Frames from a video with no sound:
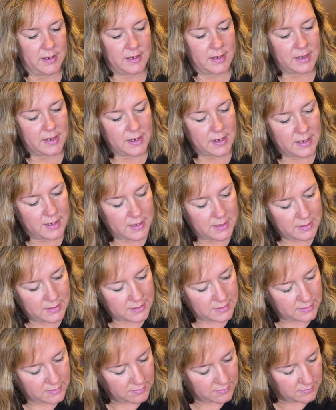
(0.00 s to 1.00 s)

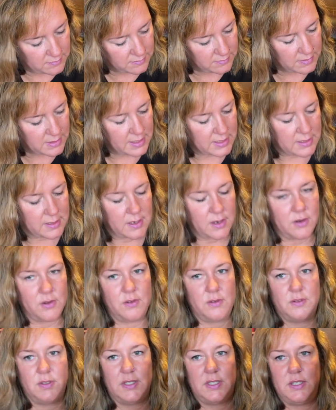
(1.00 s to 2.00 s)
and it
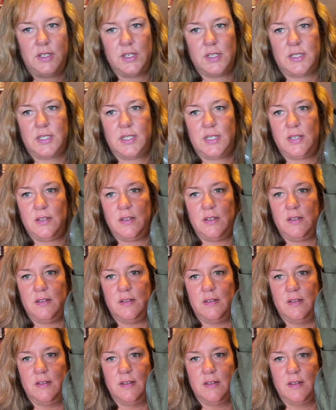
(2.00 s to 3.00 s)
goes just to
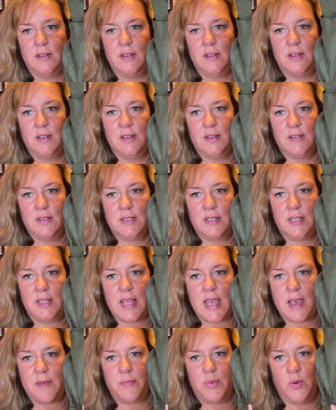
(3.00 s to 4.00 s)

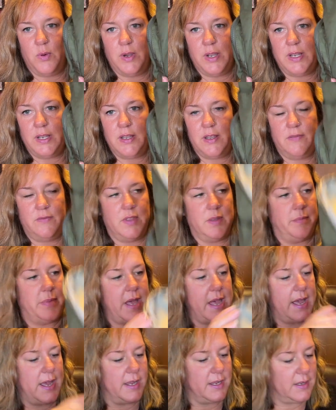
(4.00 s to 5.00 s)
that point of the
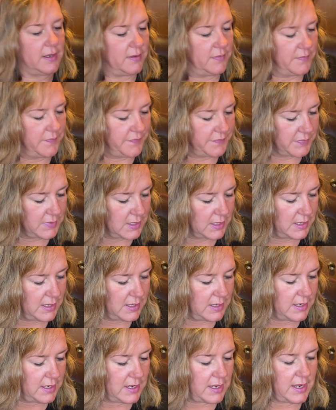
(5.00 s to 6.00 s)
bag.
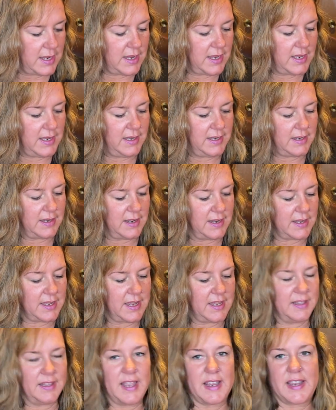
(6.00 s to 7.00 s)
And
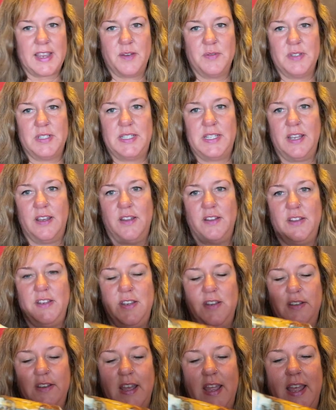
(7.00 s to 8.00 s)
again, like I was telling
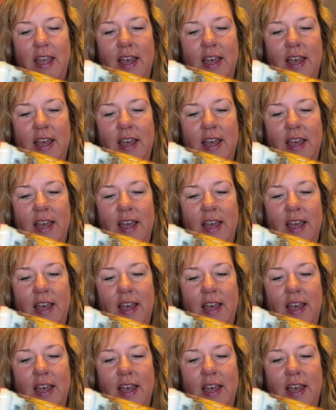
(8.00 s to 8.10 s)
you,